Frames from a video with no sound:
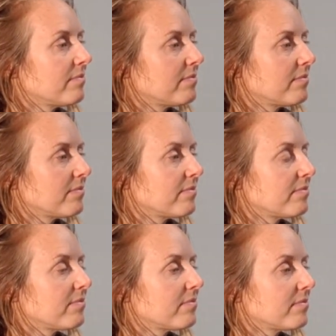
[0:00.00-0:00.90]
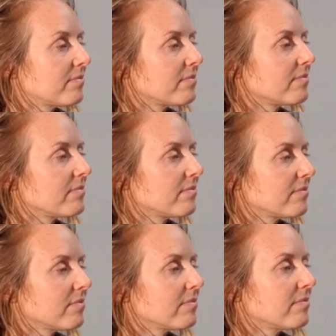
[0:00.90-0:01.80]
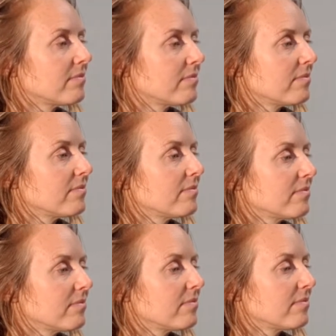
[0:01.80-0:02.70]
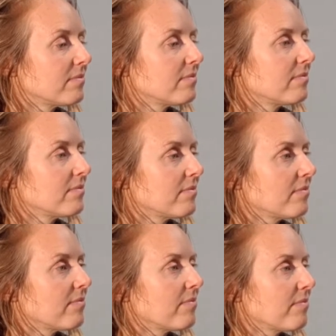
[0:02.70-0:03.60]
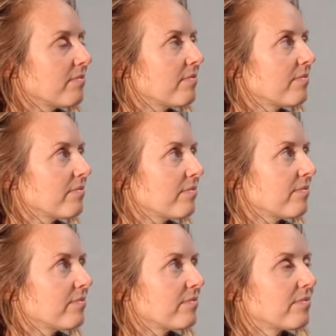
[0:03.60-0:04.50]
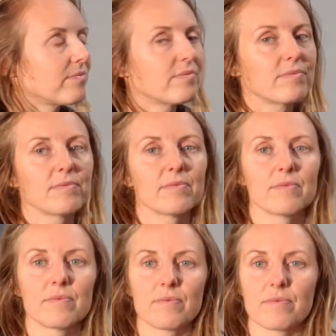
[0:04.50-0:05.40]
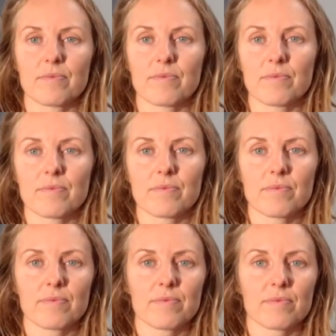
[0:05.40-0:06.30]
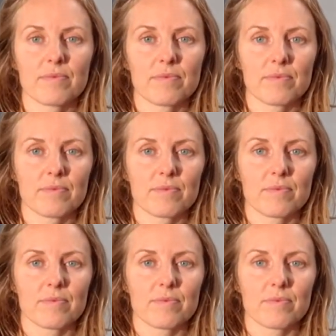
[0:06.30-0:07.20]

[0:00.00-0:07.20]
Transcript: This person isn't speaking.